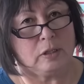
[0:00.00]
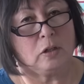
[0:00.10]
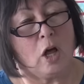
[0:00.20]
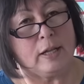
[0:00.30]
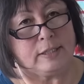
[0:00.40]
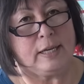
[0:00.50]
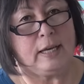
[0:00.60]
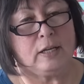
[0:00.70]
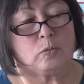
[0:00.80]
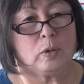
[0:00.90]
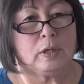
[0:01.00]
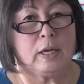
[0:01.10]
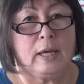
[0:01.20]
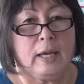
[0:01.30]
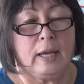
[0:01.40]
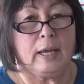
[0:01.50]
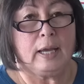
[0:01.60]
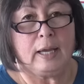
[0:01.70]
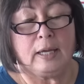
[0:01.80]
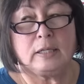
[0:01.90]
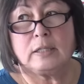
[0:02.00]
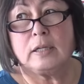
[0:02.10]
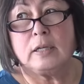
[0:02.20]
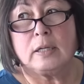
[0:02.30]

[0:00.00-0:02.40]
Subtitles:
lots of handwork, and